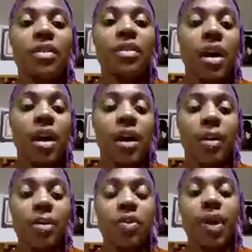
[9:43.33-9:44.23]

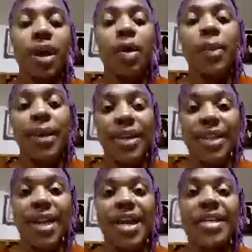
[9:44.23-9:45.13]
to help
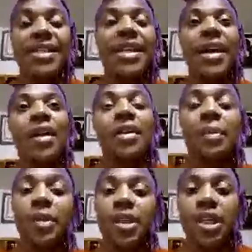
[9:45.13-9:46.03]
enhance the
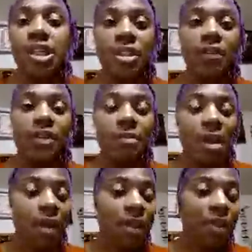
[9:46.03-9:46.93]
production of the
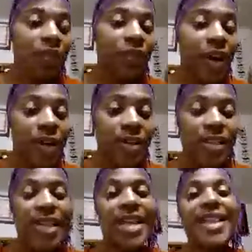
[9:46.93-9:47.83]
melanin
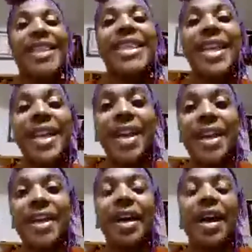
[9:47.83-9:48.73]
first, and
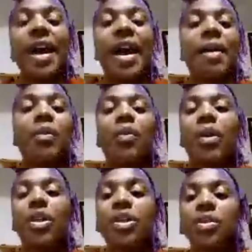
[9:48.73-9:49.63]
then I'm
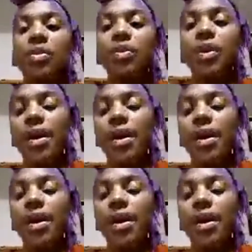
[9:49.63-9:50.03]
going to